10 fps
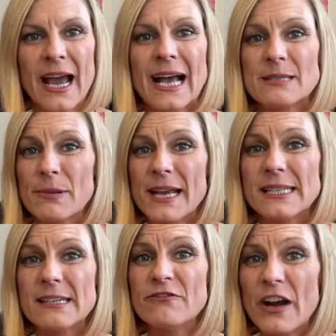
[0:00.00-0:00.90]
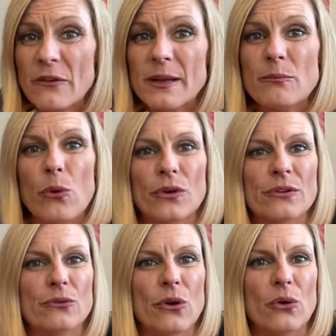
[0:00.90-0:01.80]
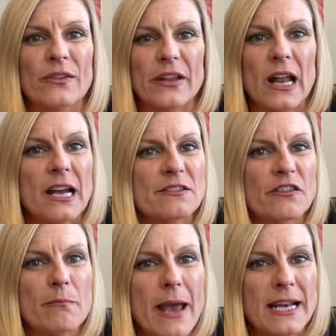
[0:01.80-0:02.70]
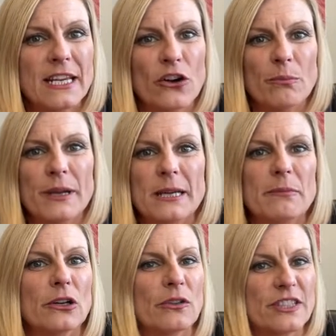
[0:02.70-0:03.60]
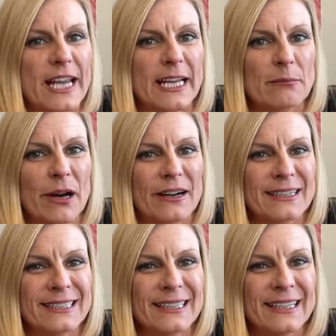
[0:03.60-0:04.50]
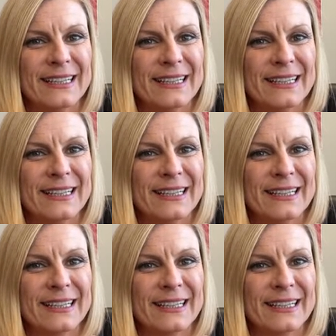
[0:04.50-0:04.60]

has played a very important role in the lives of many young people who have taken part,